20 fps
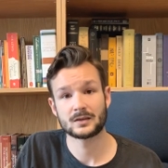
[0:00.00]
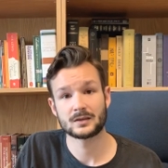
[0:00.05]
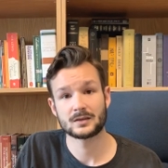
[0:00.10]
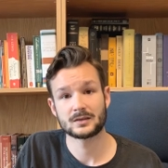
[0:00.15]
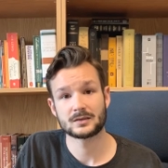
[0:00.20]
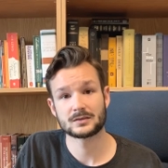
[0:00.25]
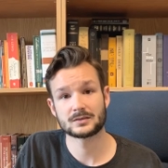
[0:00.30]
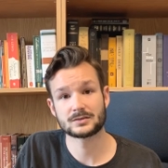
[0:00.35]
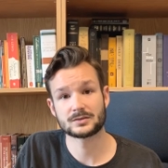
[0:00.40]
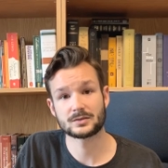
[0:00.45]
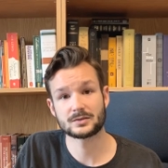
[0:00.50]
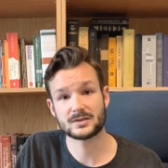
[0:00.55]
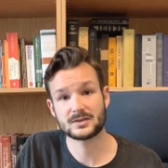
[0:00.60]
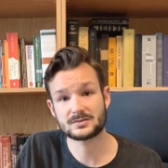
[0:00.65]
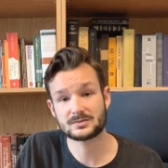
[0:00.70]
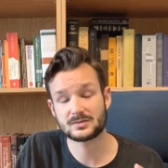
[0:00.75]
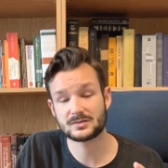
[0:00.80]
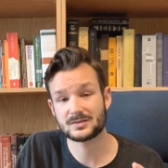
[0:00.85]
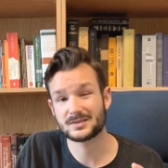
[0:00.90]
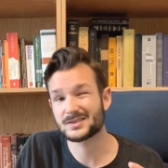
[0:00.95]
And so these
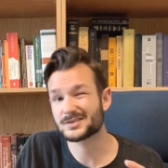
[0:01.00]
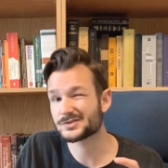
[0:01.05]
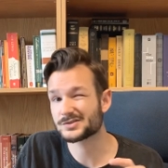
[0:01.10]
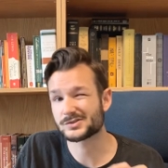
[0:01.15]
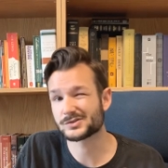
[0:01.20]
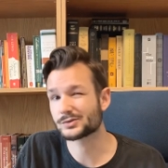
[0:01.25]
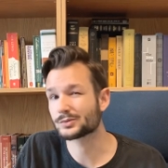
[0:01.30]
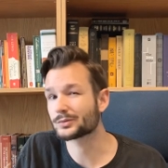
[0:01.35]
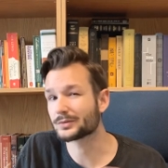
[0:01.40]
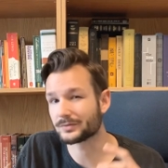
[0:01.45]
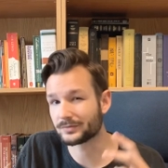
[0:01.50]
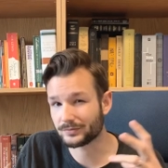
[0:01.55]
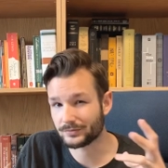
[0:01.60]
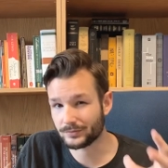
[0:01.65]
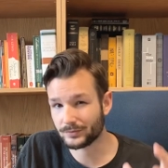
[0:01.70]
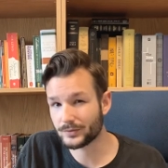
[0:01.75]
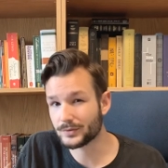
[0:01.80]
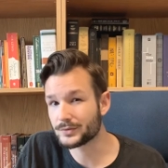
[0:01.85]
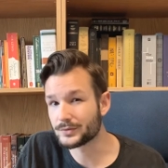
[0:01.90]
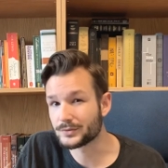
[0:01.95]
are the sort of
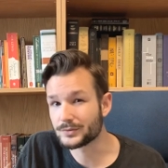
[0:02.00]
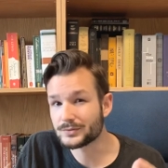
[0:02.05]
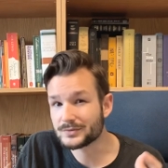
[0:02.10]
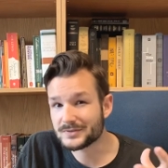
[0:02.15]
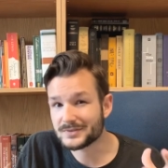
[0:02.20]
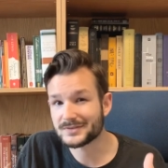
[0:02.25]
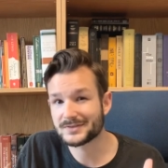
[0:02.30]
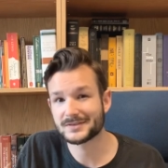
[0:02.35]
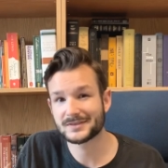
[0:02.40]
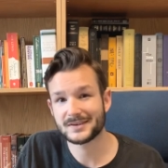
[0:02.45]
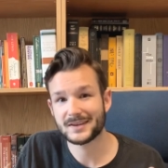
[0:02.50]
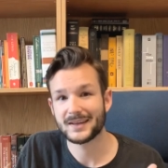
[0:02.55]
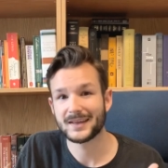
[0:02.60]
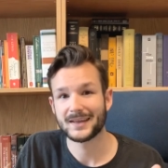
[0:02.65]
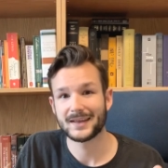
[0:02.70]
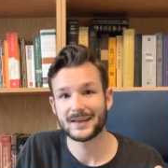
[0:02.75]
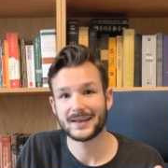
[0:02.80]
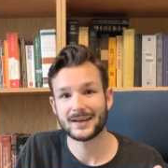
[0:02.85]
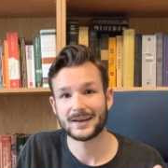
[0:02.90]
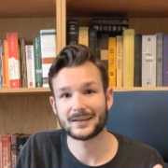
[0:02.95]
fruits
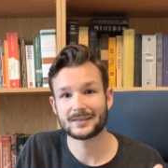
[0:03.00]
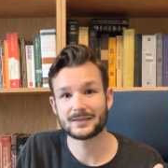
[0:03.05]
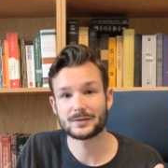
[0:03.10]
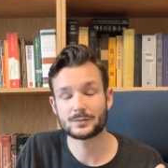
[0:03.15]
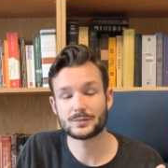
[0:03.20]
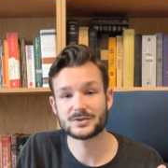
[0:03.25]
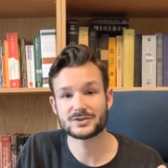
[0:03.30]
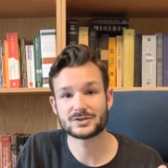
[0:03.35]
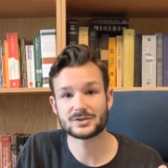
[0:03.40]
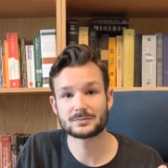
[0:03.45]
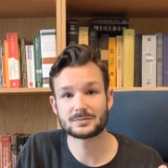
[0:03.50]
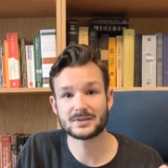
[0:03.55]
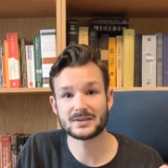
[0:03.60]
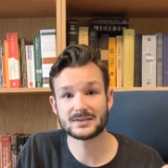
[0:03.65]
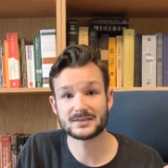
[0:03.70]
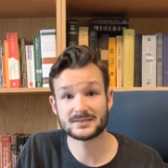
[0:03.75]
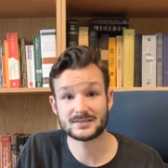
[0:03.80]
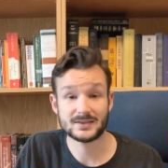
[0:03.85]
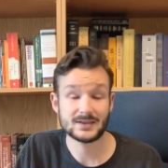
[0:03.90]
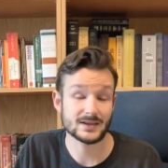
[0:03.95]
that we should be
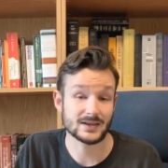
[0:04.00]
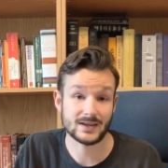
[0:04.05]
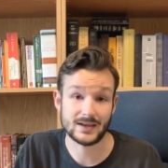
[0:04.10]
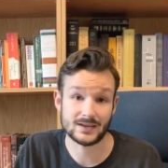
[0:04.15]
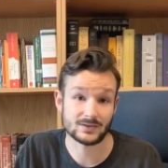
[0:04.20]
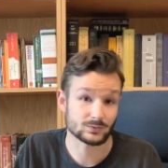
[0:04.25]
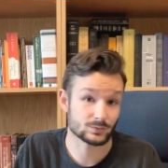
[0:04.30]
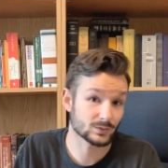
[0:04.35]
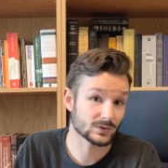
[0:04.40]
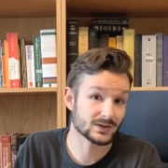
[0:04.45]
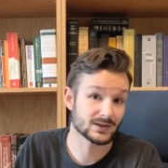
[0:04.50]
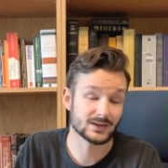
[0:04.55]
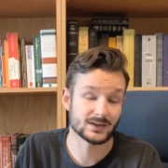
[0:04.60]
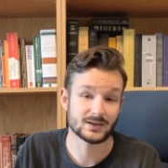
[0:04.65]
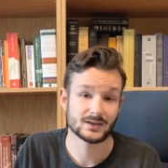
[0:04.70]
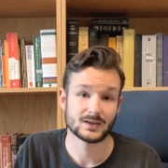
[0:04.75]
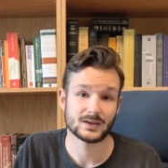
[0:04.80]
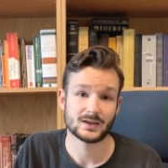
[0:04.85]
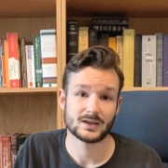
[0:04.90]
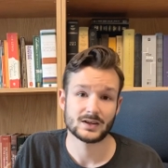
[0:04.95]
seeing as we
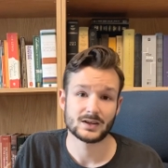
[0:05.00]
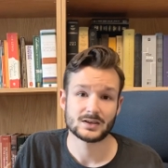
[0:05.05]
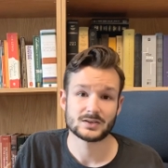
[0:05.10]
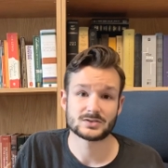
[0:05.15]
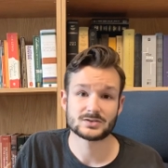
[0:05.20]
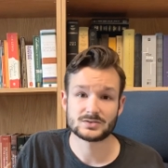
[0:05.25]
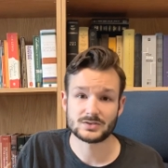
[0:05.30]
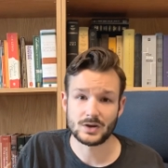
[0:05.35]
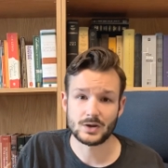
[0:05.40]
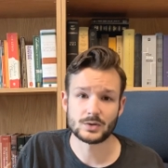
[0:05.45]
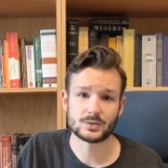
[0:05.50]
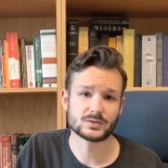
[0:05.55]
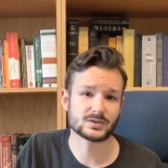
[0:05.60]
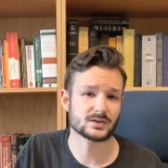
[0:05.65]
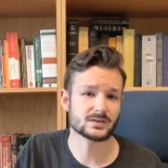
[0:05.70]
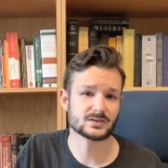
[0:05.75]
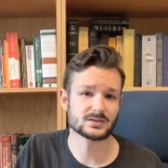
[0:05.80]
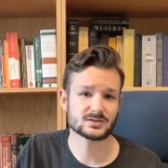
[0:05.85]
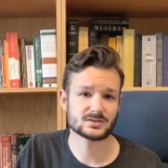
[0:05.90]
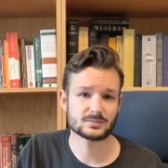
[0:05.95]
sow to
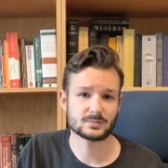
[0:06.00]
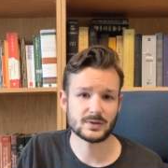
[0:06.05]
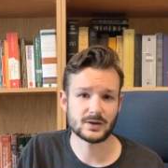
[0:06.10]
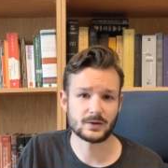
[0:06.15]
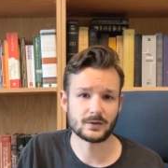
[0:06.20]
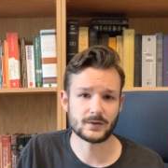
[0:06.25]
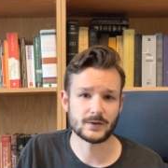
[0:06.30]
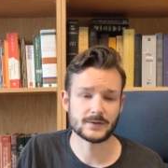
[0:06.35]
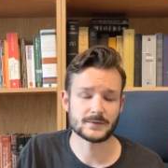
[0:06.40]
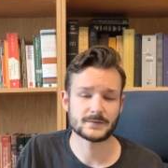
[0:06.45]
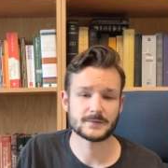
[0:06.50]
the Spirit.